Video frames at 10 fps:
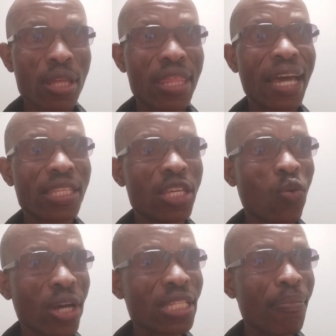that he
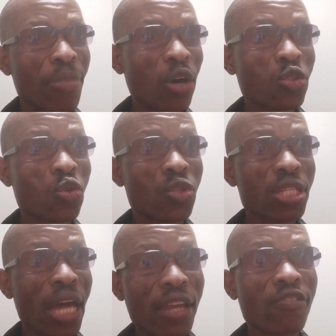was about to
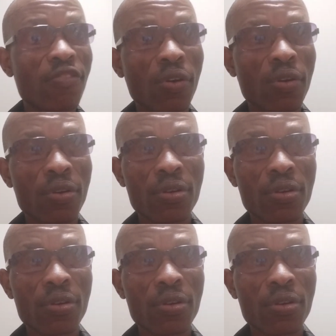sign for.